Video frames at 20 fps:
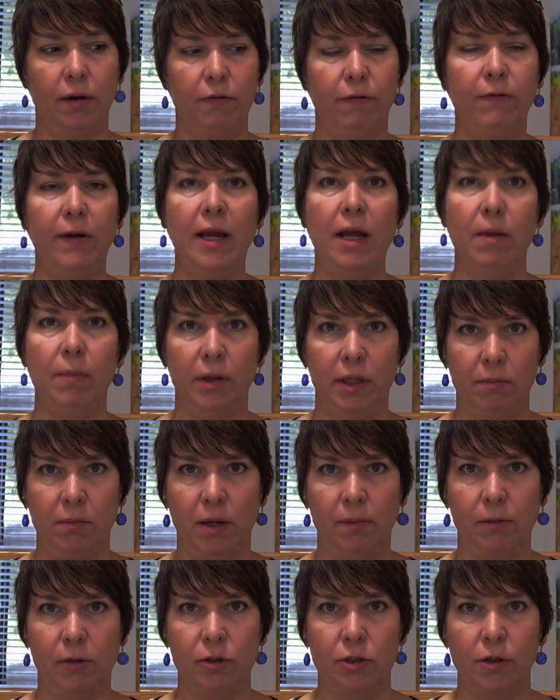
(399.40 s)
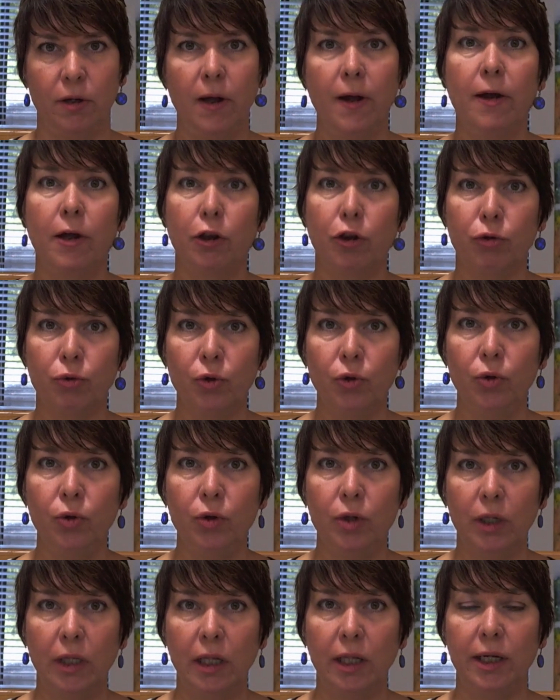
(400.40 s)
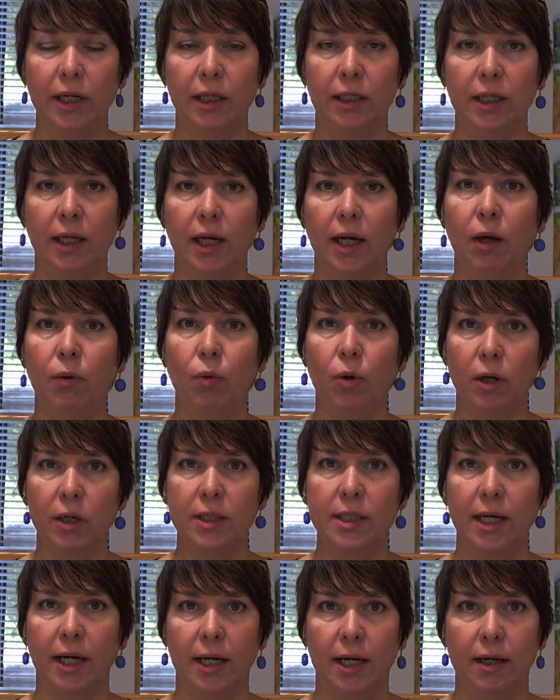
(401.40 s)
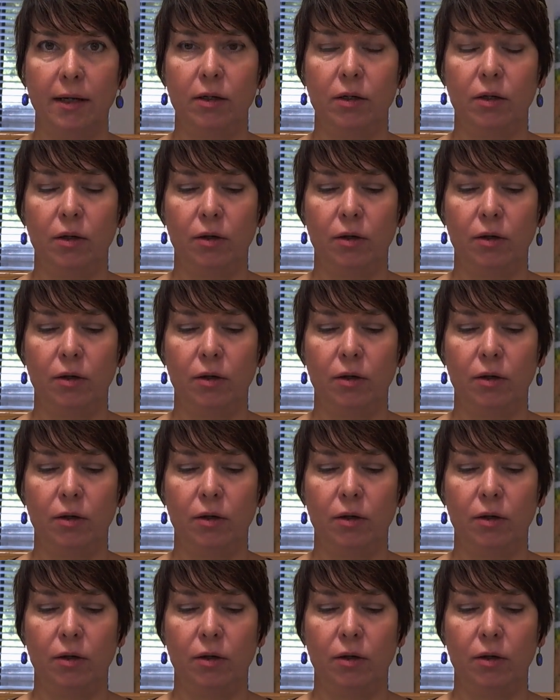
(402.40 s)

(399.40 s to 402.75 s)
family members. Through the clinic that I worked at,